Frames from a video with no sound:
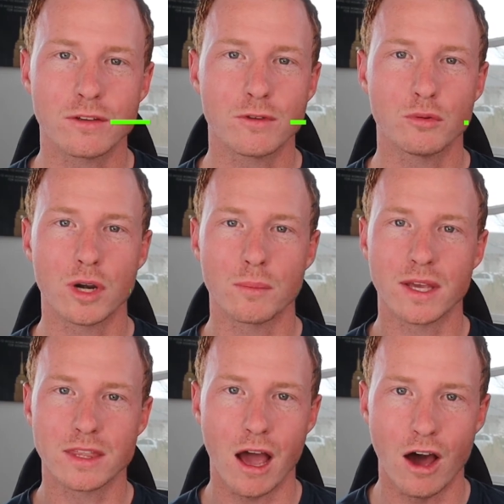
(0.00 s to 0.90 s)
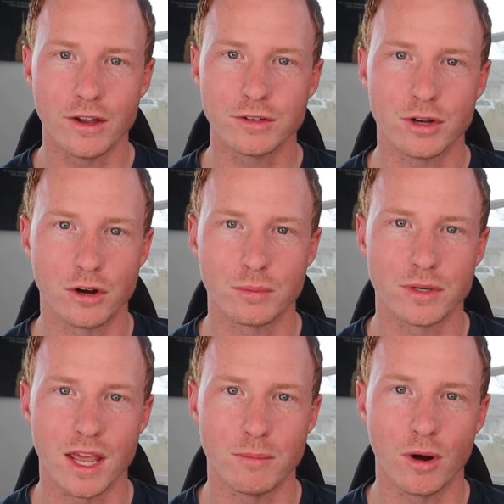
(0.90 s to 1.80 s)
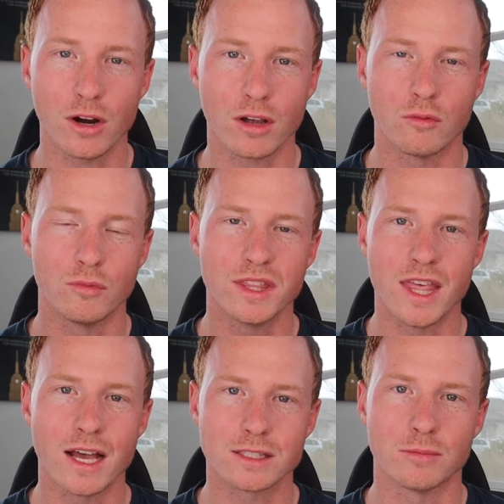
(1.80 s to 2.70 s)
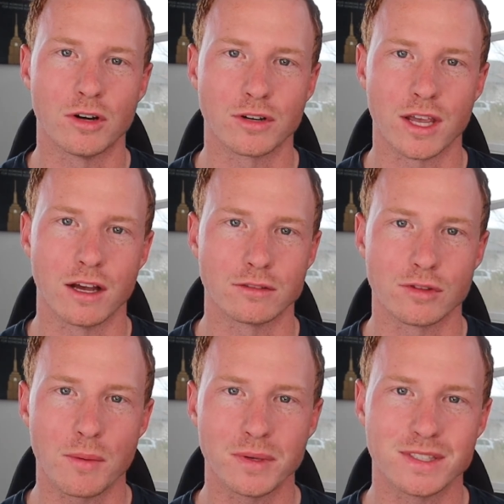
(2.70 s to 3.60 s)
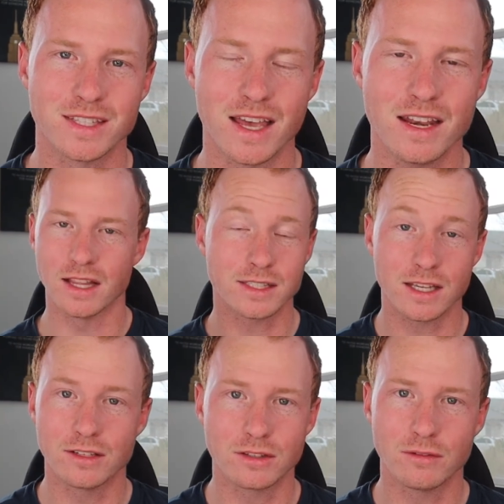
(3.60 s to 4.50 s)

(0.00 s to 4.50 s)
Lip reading: if you want to make that $100 per day mark with that smaller account. So that being said, let's get into the